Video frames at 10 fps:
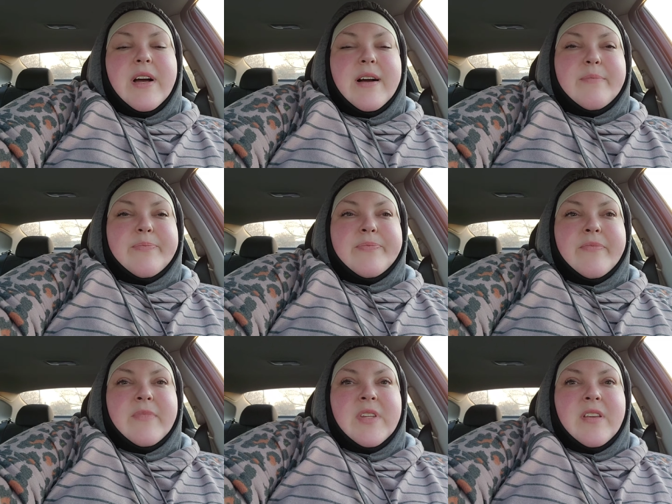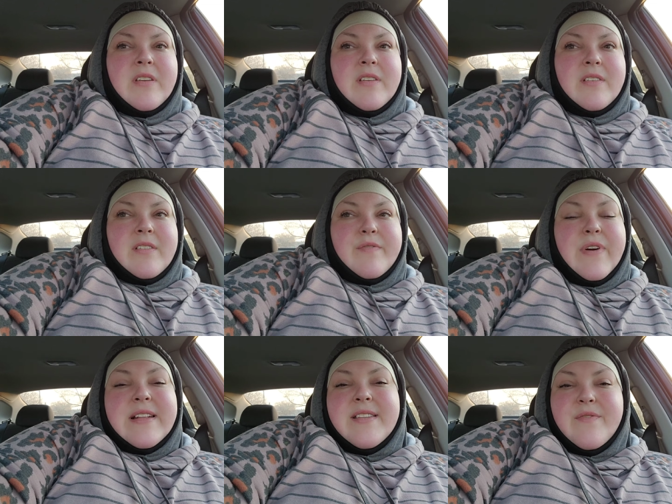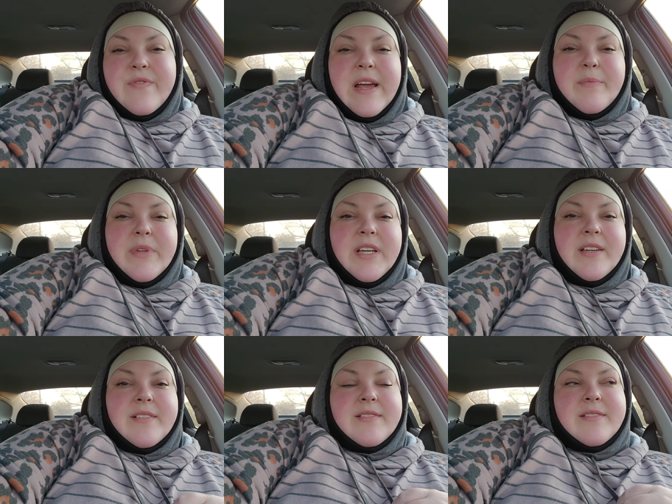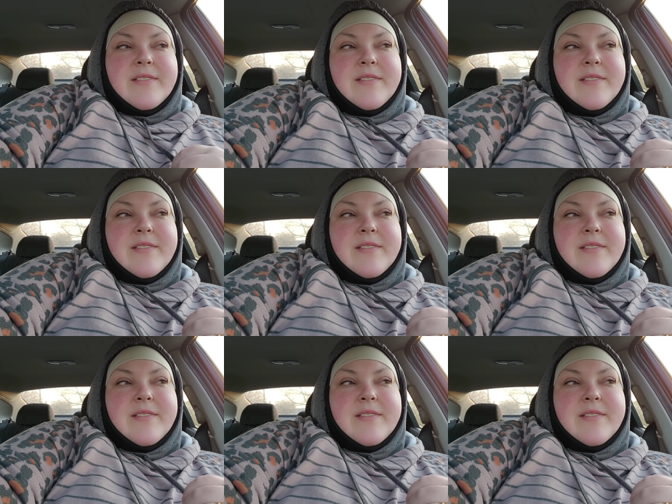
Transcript: um, friends and family.